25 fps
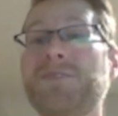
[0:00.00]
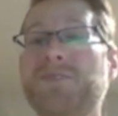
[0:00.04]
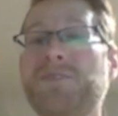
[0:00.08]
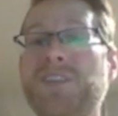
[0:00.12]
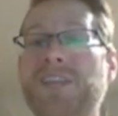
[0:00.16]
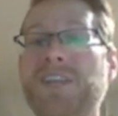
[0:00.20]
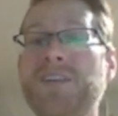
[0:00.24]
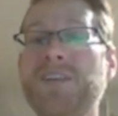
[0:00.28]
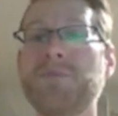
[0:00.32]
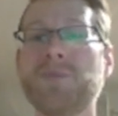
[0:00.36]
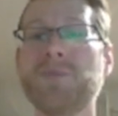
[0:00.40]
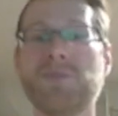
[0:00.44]
an
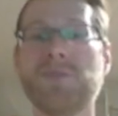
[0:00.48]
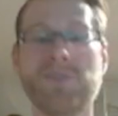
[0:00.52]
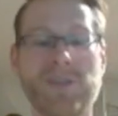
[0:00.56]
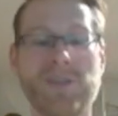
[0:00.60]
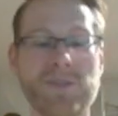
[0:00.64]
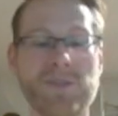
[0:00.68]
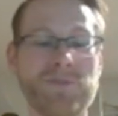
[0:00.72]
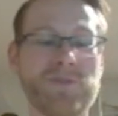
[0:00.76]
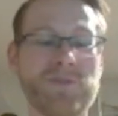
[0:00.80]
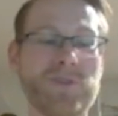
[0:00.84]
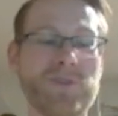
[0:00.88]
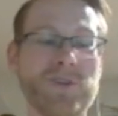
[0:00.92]
email,
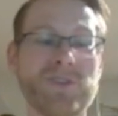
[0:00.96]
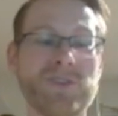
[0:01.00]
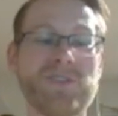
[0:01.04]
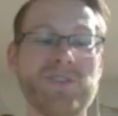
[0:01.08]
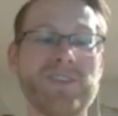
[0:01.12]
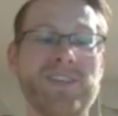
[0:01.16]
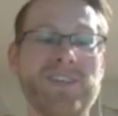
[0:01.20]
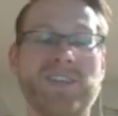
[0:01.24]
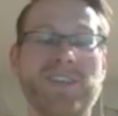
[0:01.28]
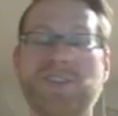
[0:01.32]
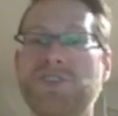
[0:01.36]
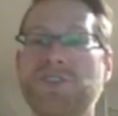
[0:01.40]
at first
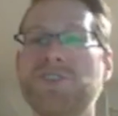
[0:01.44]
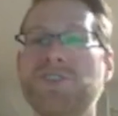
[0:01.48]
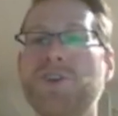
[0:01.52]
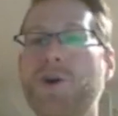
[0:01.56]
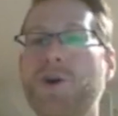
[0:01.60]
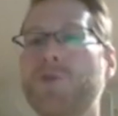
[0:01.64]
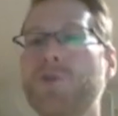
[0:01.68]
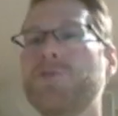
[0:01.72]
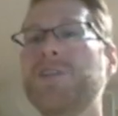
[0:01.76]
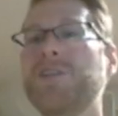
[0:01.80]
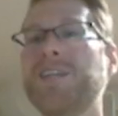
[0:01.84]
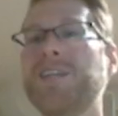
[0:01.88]
you
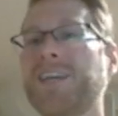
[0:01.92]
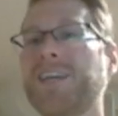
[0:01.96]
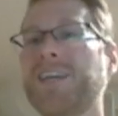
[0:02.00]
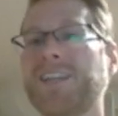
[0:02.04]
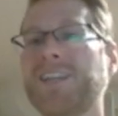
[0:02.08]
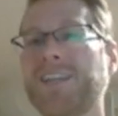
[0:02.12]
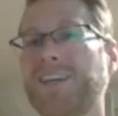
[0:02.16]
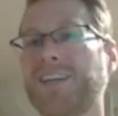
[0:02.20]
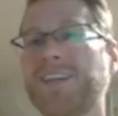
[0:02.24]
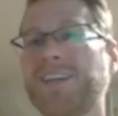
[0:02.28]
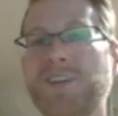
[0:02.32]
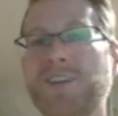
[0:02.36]
only
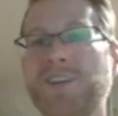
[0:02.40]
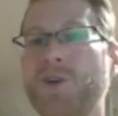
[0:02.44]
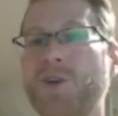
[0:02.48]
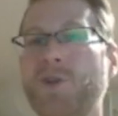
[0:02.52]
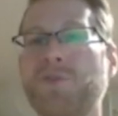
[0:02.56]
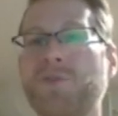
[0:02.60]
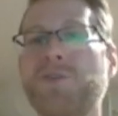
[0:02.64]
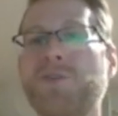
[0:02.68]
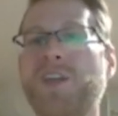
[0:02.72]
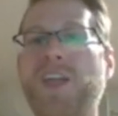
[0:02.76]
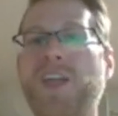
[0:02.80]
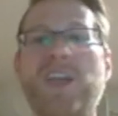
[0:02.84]
get like a
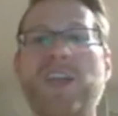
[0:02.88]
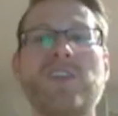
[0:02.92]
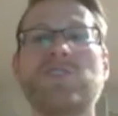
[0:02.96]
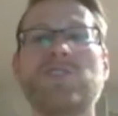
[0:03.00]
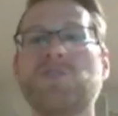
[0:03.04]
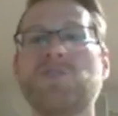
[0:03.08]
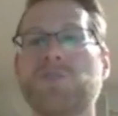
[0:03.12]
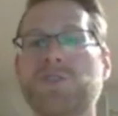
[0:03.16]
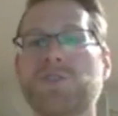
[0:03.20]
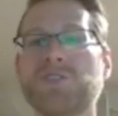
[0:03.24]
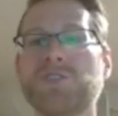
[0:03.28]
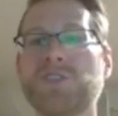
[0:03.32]

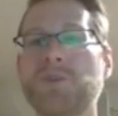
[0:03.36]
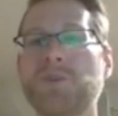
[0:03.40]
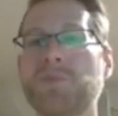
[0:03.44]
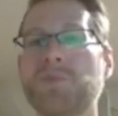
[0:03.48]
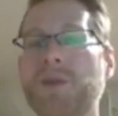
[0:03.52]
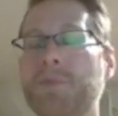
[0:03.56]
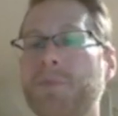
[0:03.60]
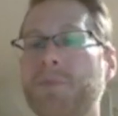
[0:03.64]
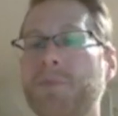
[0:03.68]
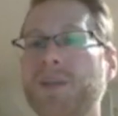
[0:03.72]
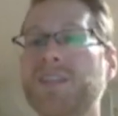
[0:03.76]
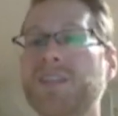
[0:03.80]
notification or
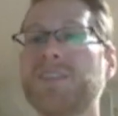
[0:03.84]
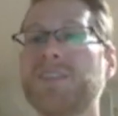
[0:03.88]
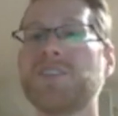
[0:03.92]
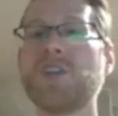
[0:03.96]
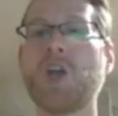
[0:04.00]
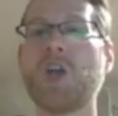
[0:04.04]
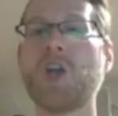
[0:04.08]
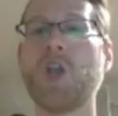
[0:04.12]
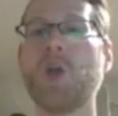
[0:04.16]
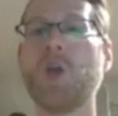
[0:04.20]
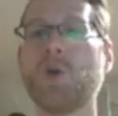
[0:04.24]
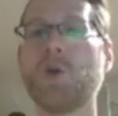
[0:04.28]
something, but it's
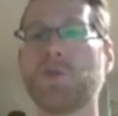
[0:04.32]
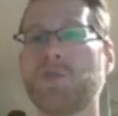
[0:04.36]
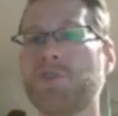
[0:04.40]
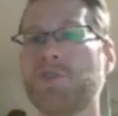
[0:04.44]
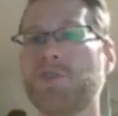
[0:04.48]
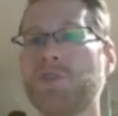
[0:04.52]
closed.